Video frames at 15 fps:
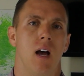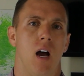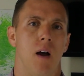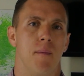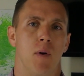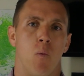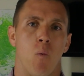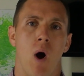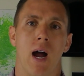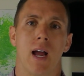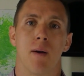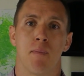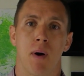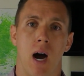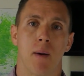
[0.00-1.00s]
And why
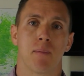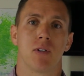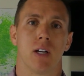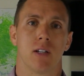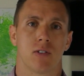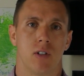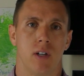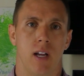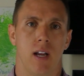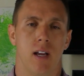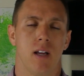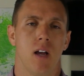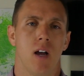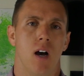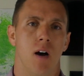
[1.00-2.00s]
it popped
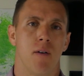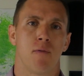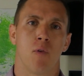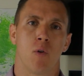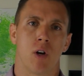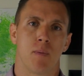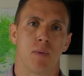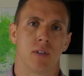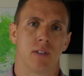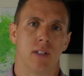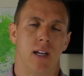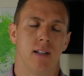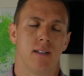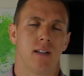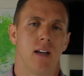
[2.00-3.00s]
yesterday, up
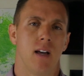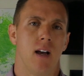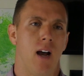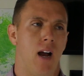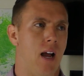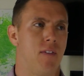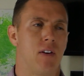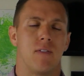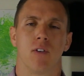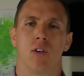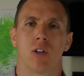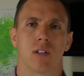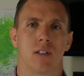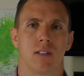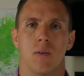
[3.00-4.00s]
40%. I haven't even
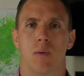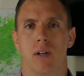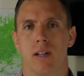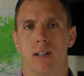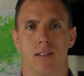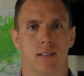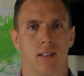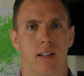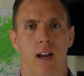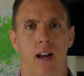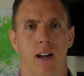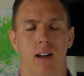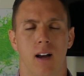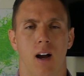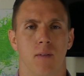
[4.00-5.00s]
looked to see what it is
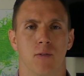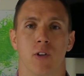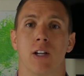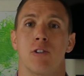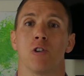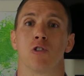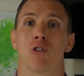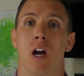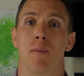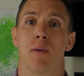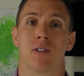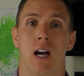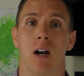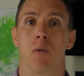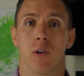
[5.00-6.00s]
today. So that shows you how
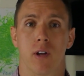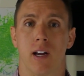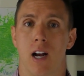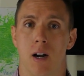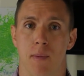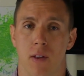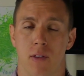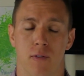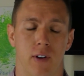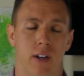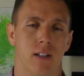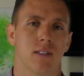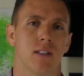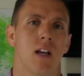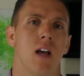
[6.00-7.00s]
much I really care about the
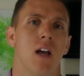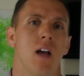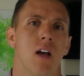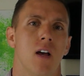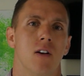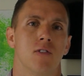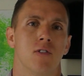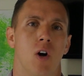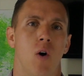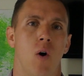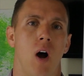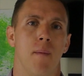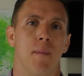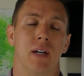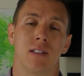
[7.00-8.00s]
VIX.
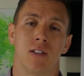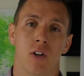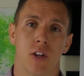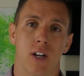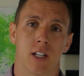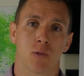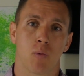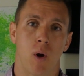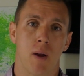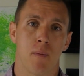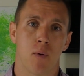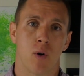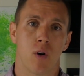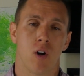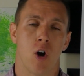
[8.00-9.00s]
So until the next
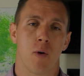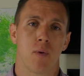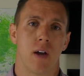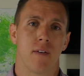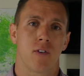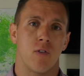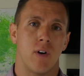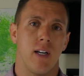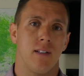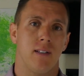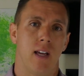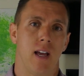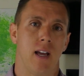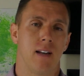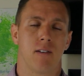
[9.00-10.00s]
whiteboard, hope you have a great
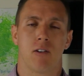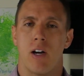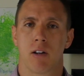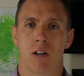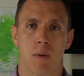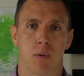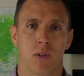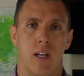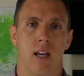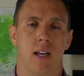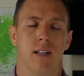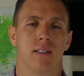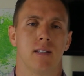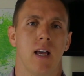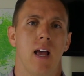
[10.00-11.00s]
day, great couple
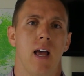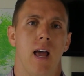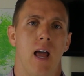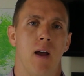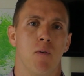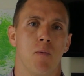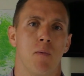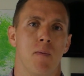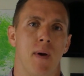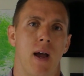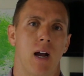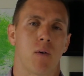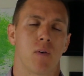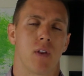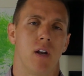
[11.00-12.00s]
days, and we'll be
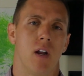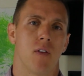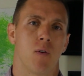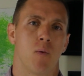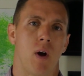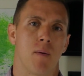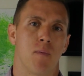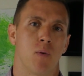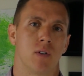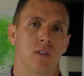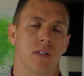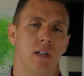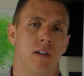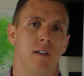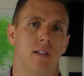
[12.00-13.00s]
back with another whiteboard
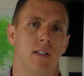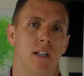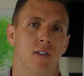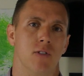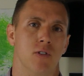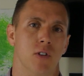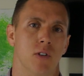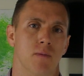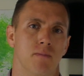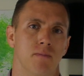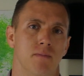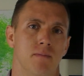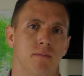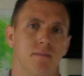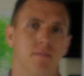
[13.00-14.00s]
series here soon.